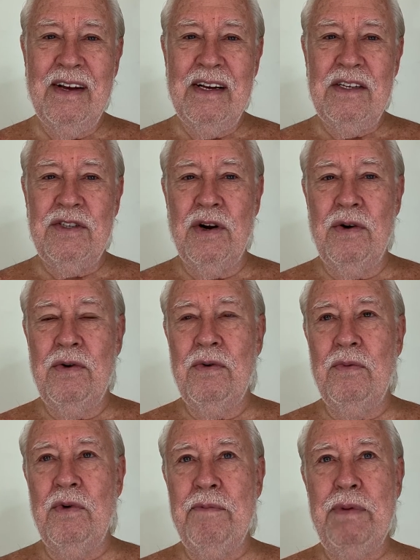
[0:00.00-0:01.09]
So
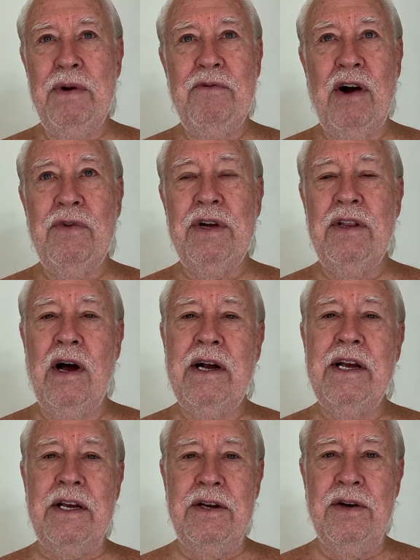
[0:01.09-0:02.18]
we've been very
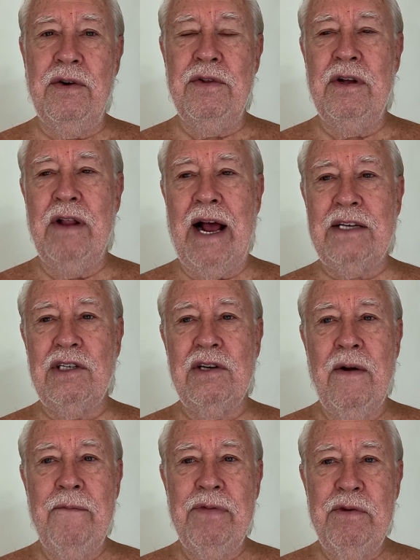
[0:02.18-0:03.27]
lucky, you know, the last
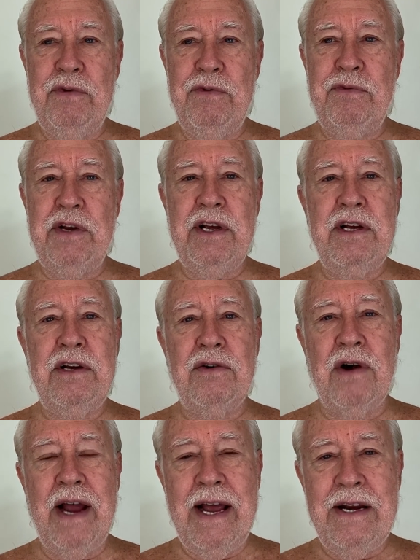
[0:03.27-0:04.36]
50
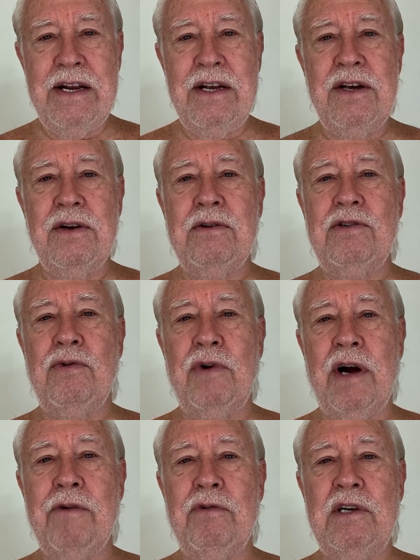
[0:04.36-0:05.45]
or 80 years or
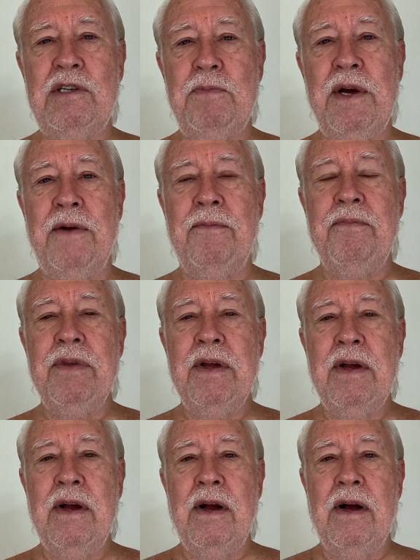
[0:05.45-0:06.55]
whatever it's been,
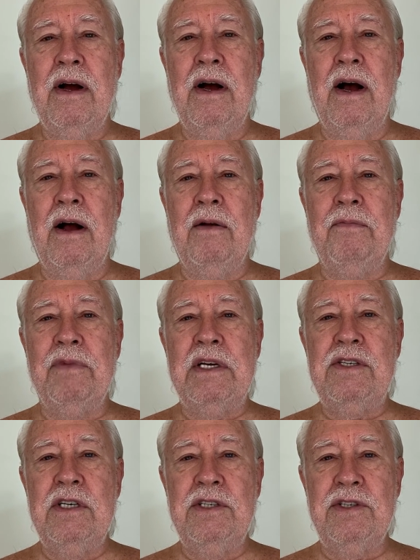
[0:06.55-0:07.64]
um,
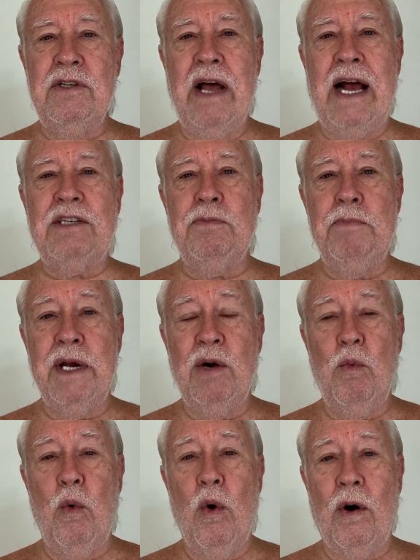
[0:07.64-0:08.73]
since the last big
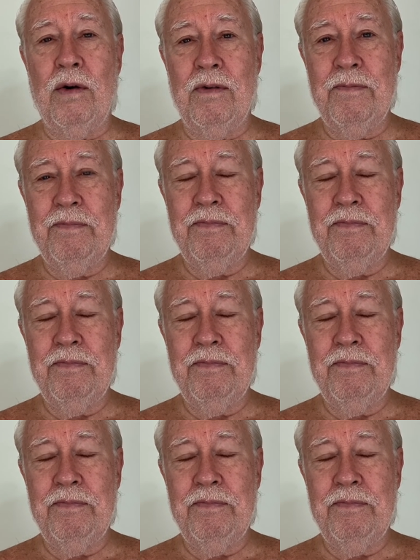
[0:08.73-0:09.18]
war.